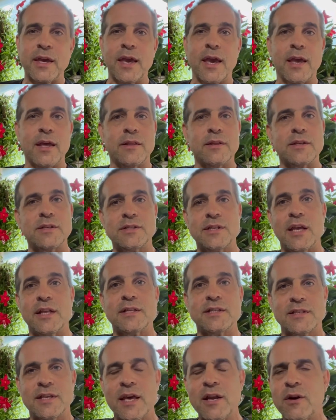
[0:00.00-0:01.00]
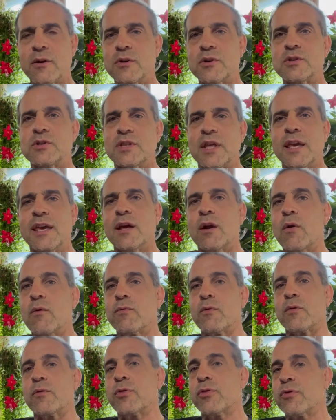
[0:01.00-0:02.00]
and the state senators, they get
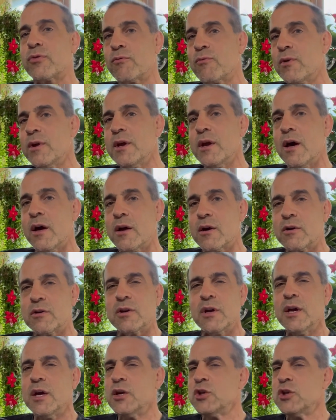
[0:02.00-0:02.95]
over $200,000